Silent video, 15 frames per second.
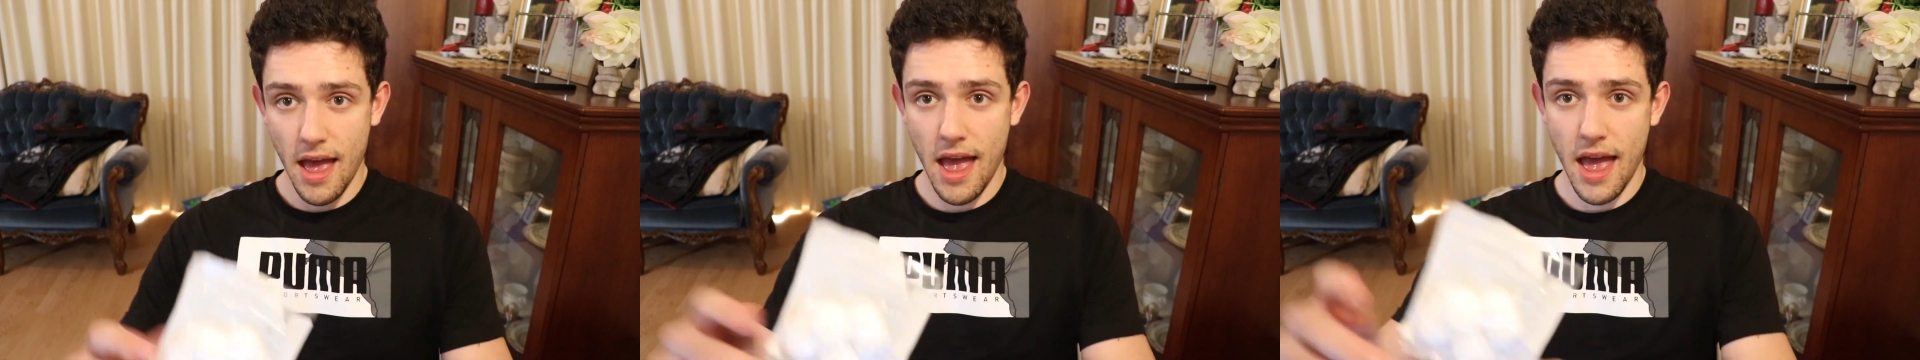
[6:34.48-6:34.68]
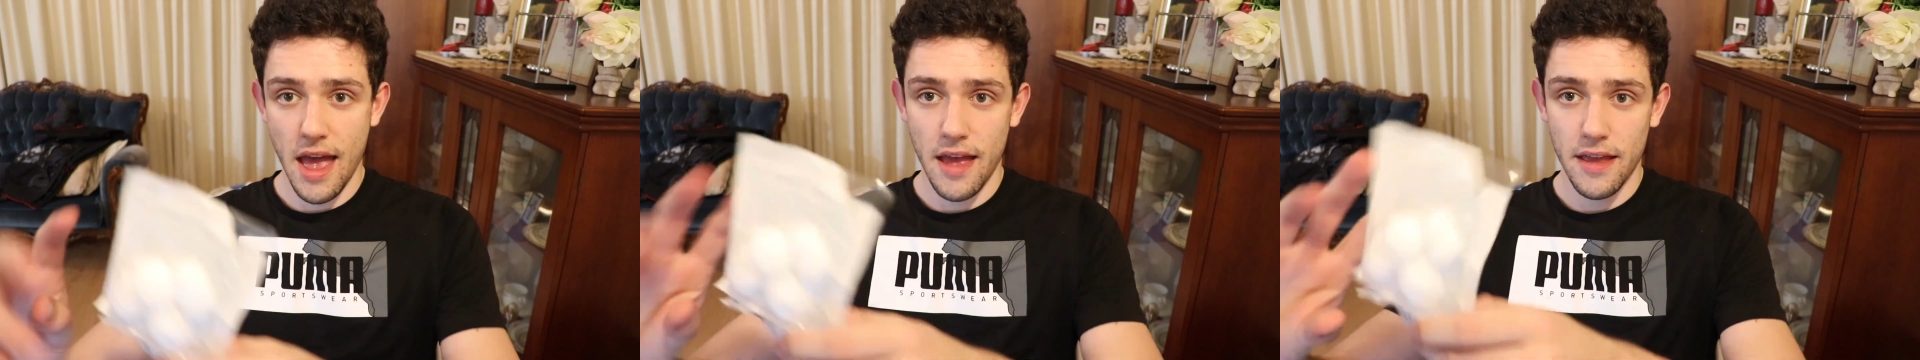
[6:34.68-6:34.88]

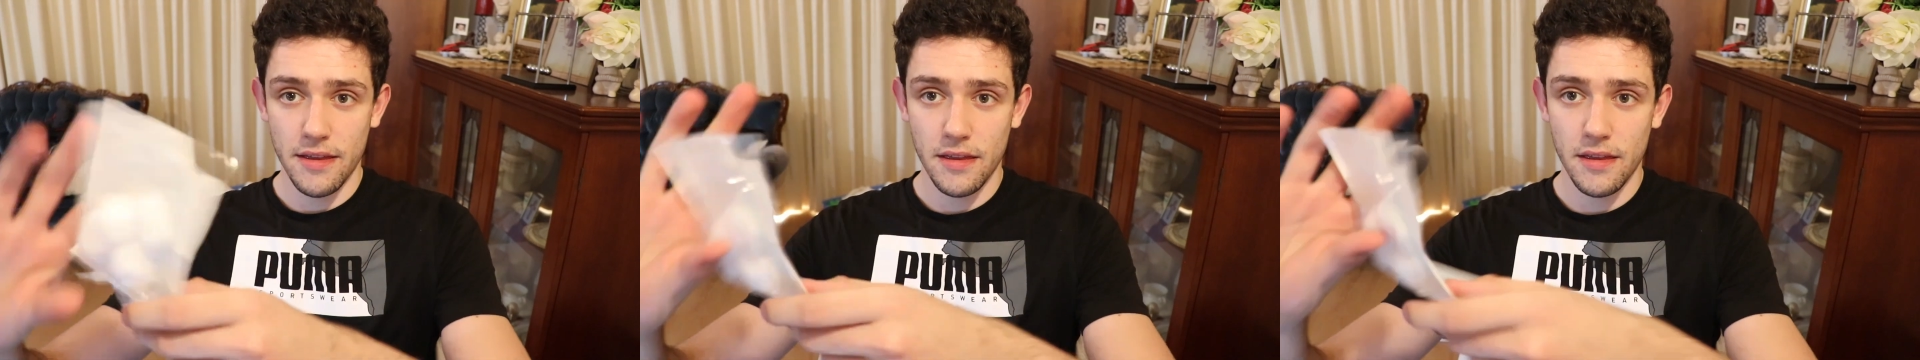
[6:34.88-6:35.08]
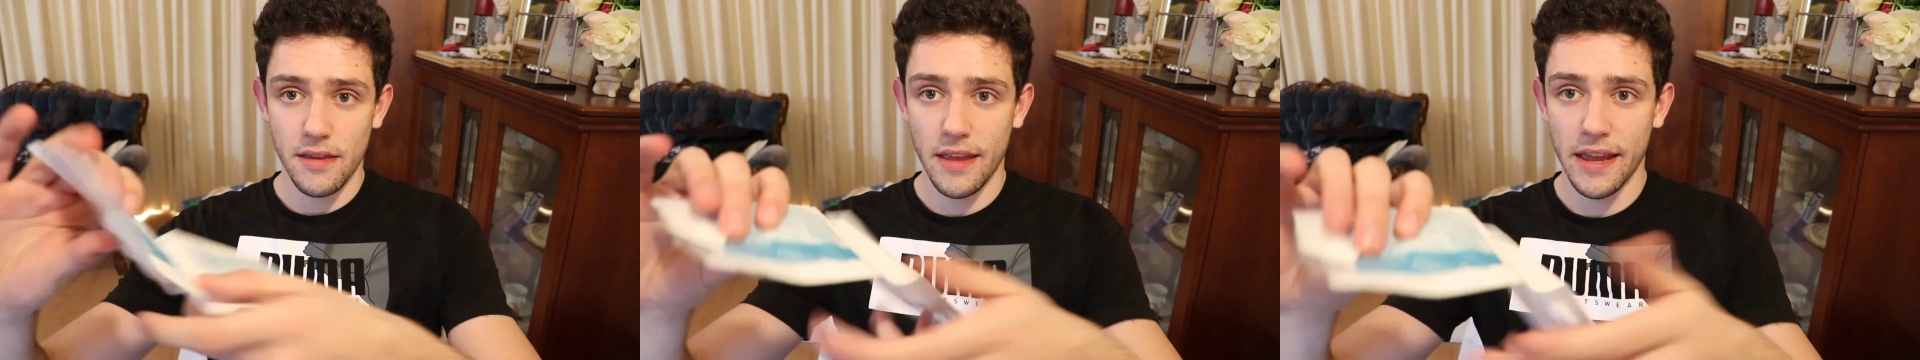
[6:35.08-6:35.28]
And
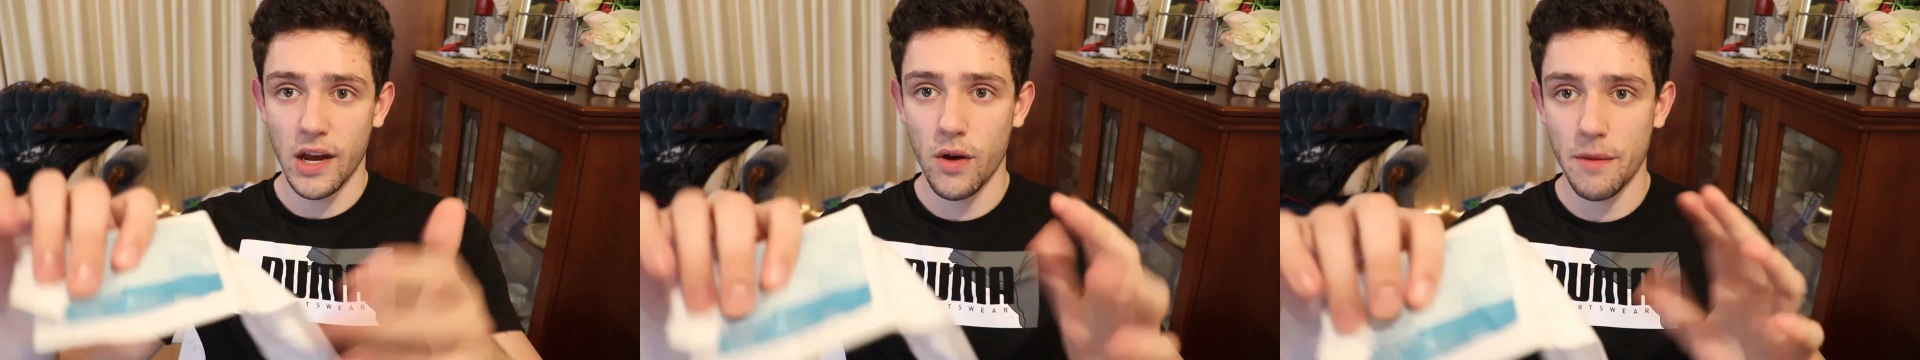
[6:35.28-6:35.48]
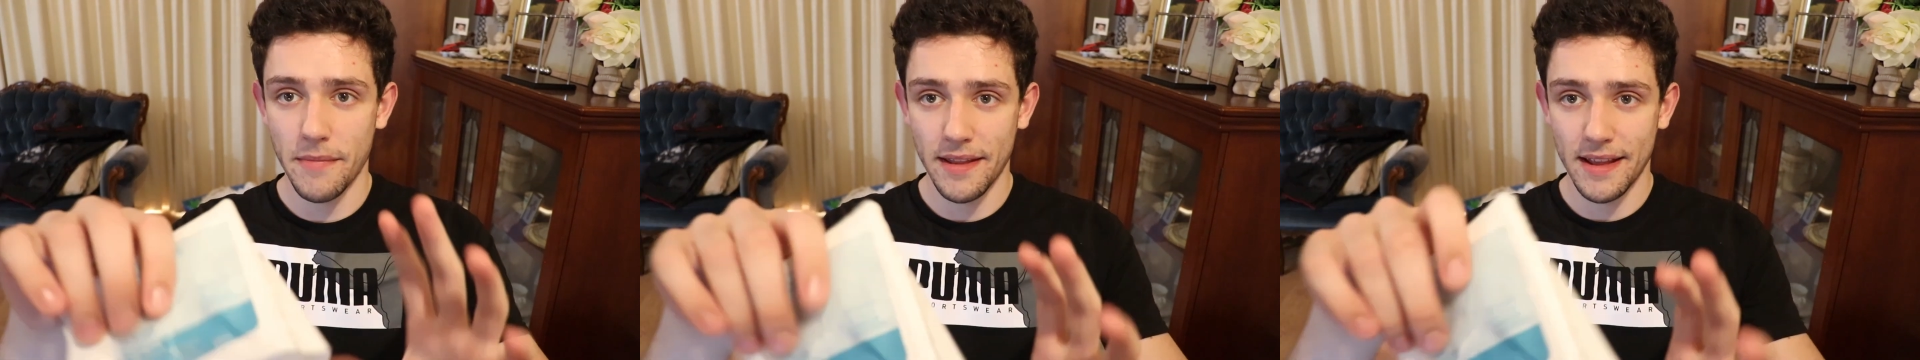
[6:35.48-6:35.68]
the
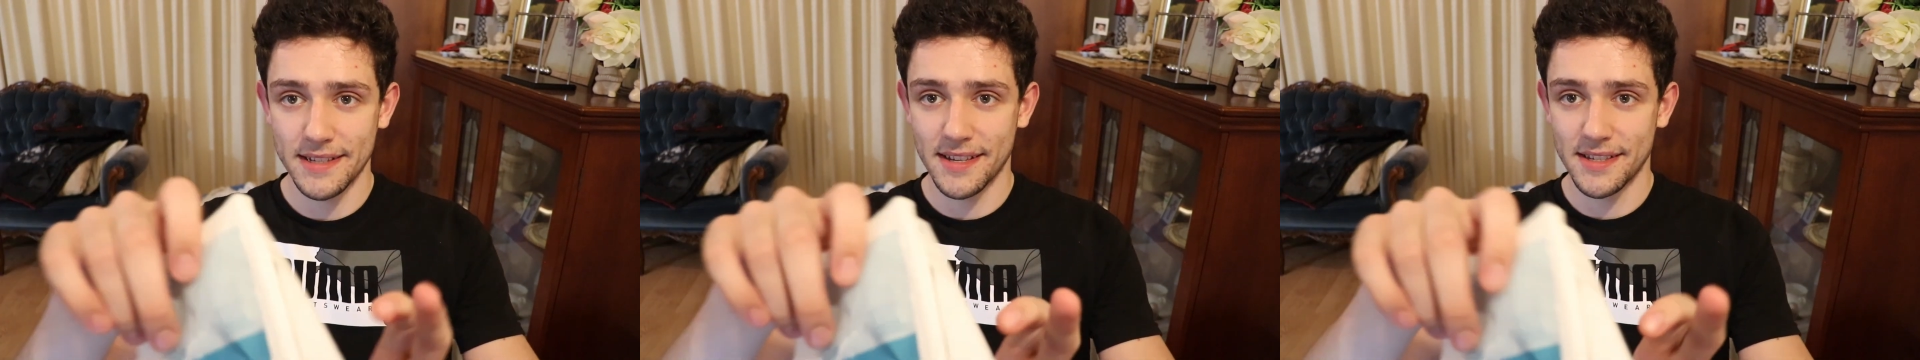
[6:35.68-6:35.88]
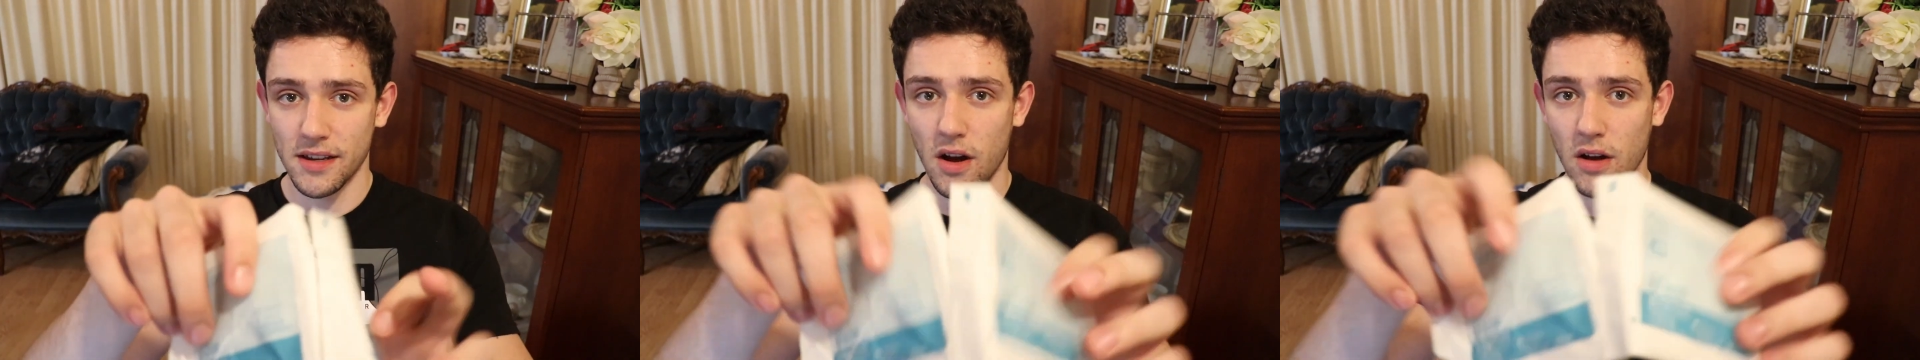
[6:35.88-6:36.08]
equipment is
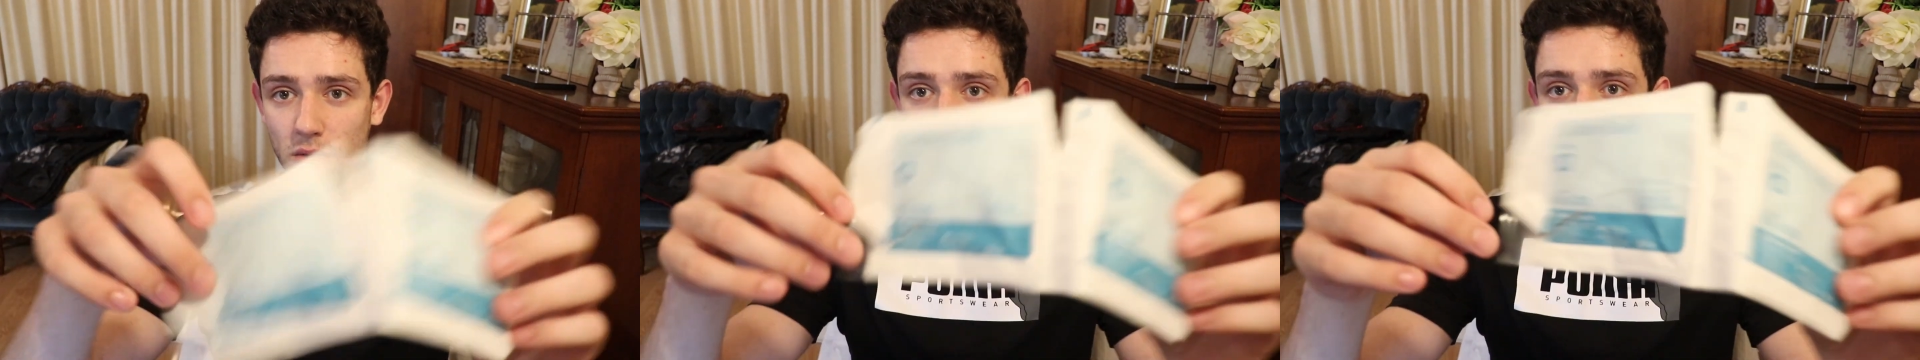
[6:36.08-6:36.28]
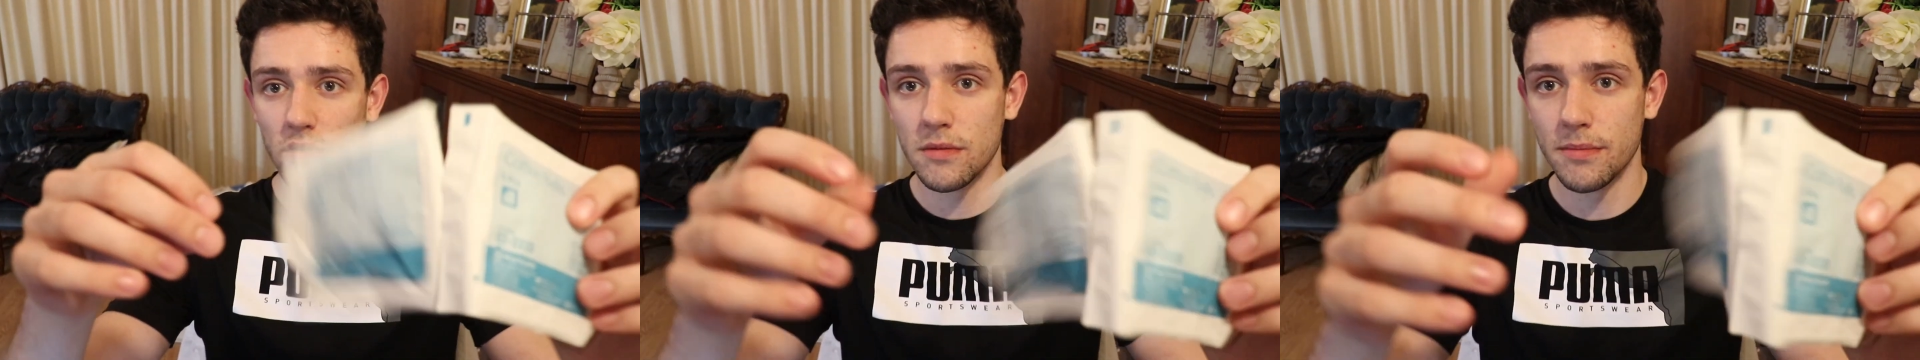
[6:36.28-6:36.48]
just
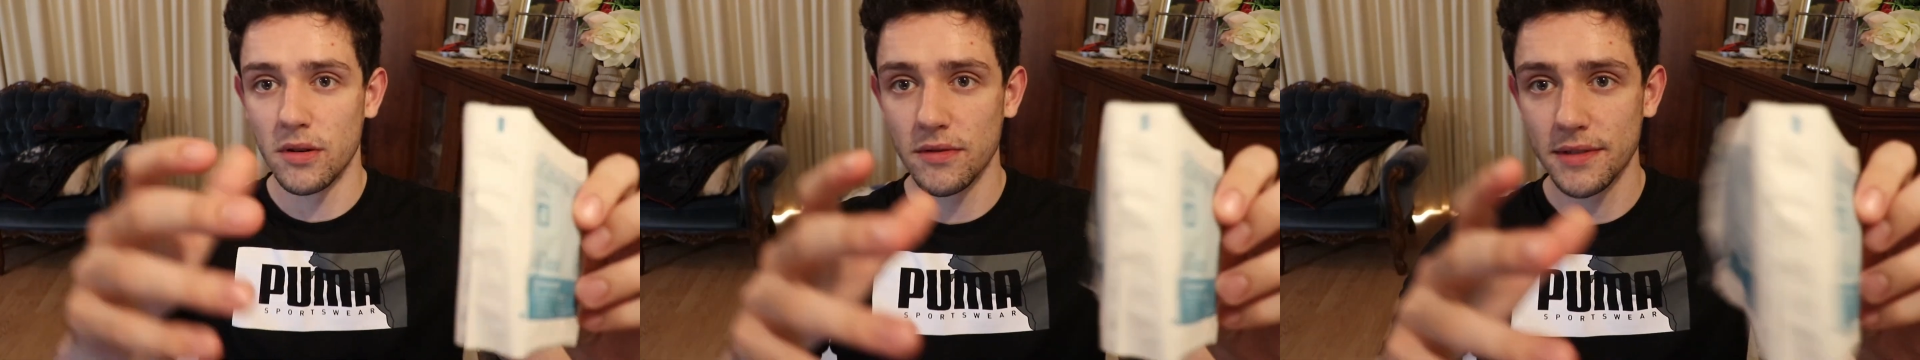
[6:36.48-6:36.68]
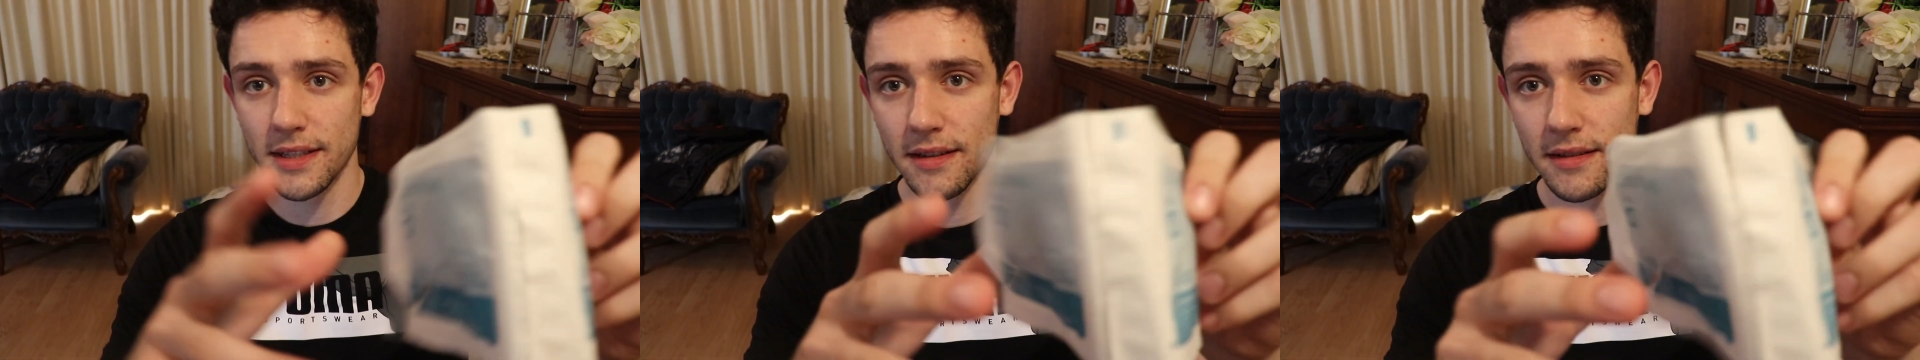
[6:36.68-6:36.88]
cotton wool
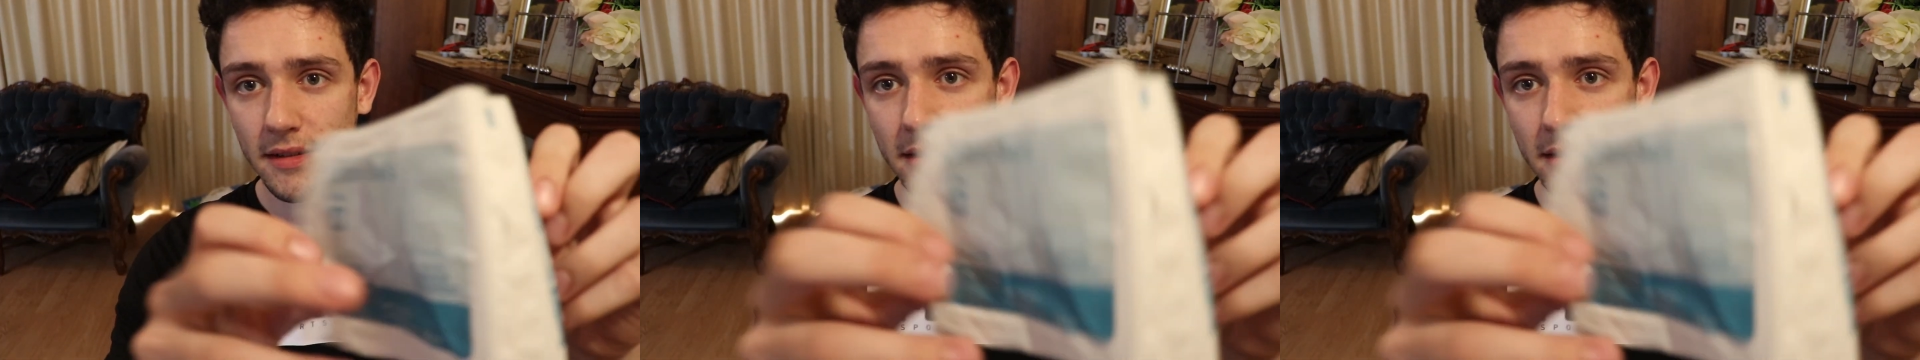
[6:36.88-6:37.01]
balls.